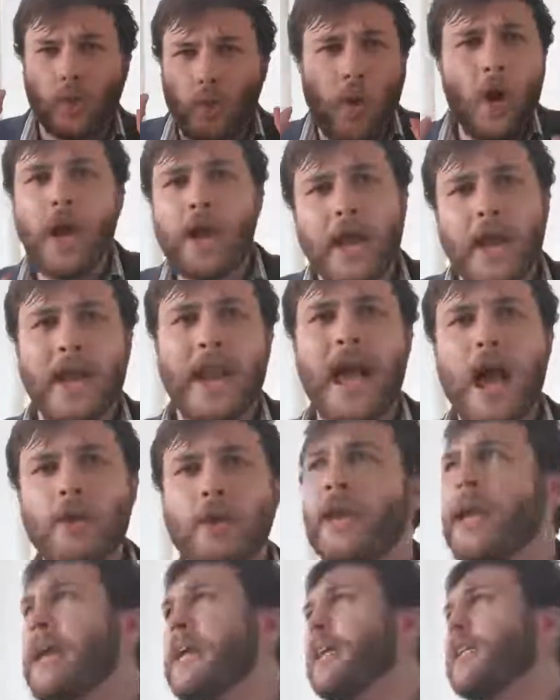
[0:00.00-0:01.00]
to work it
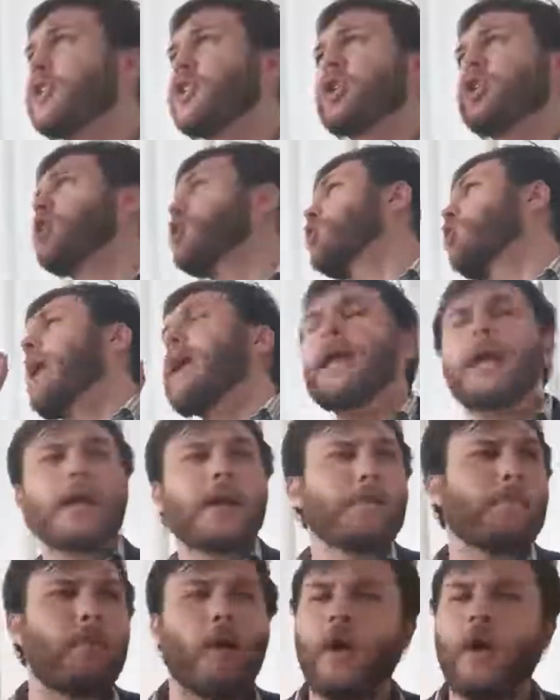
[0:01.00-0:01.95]
out, he's just drinking